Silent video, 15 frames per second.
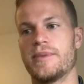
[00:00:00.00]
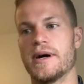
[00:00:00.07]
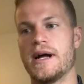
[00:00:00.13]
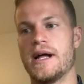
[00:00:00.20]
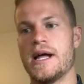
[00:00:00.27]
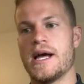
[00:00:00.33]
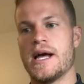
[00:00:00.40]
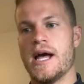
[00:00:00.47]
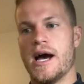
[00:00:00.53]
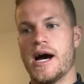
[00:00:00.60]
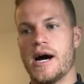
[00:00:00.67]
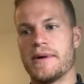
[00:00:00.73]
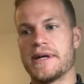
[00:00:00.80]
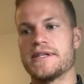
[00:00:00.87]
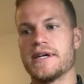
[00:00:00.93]
But
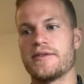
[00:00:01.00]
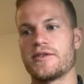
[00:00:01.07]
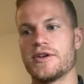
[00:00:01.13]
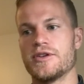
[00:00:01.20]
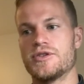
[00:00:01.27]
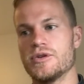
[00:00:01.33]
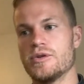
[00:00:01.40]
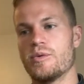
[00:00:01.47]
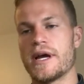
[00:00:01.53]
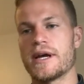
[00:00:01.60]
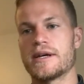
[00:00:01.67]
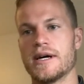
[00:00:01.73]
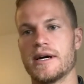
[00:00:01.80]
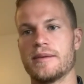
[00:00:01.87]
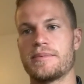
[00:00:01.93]
I definitely do
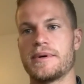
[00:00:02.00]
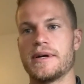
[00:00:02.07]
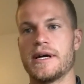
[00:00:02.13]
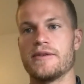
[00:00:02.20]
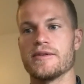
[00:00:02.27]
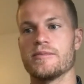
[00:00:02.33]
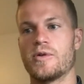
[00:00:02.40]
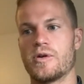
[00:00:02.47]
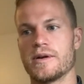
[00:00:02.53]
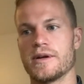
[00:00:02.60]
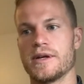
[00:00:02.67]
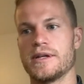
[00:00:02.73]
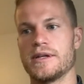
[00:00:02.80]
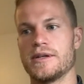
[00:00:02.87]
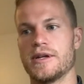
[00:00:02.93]
wake up every
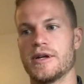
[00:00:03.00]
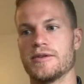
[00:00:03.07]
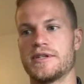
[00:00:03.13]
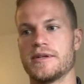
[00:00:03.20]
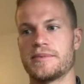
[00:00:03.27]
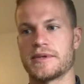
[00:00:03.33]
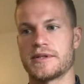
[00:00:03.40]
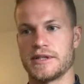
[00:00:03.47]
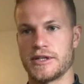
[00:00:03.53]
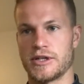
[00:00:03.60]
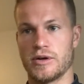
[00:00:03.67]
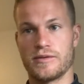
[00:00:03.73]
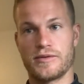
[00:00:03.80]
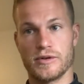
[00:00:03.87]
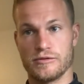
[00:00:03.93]
morning, you know, typically
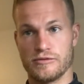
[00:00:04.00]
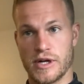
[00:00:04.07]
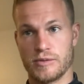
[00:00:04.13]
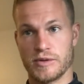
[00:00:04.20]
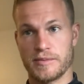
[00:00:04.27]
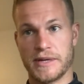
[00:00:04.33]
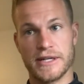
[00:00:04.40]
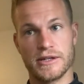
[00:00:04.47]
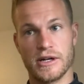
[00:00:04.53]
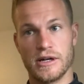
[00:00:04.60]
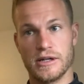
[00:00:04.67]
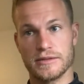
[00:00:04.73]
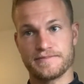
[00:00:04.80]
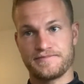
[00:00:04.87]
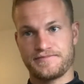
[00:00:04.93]
go for a run with my
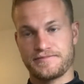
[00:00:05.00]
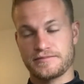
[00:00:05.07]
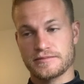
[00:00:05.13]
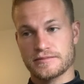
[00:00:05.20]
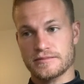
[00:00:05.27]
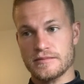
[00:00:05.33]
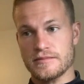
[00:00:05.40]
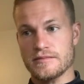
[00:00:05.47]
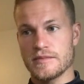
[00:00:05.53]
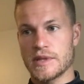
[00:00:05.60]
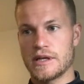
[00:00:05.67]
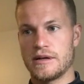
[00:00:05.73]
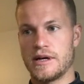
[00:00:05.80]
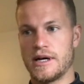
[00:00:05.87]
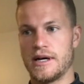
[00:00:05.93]
dog.
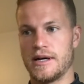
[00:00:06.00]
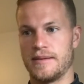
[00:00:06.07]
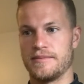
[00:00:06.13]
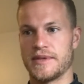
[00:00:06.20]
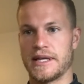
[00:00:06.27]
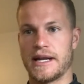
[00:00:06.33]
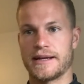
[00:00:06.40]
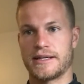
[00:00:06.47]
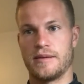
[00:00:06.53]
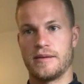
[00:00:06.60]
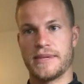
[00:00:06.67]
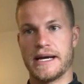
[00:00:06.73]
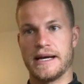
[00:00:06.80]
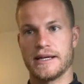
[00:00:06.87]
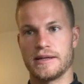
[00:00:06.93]
Then I come
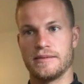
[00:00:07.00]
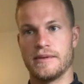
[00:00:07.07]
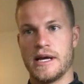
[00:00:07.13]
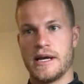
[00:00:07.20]
back and